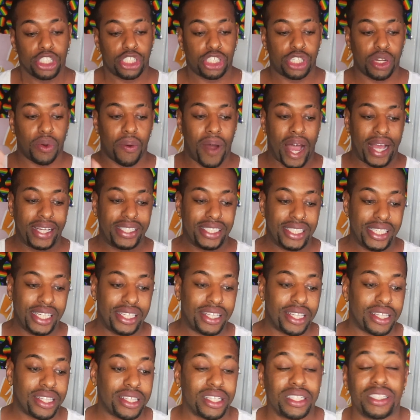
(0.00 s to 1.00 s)
So I see
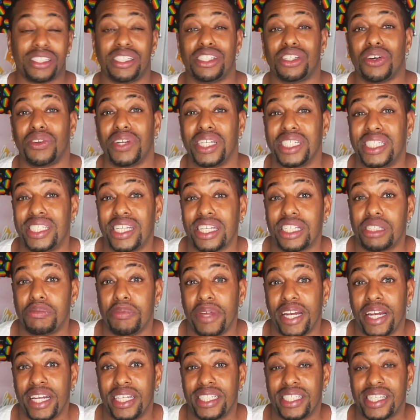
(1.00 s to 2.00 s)
that this is only six
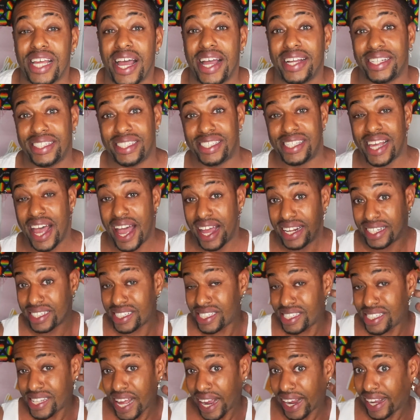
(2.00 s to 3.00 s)
minutes and 10
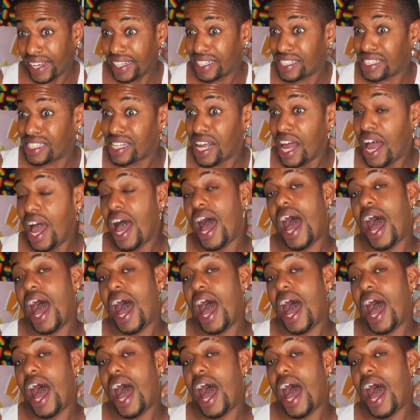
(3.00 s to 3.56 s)
seconds.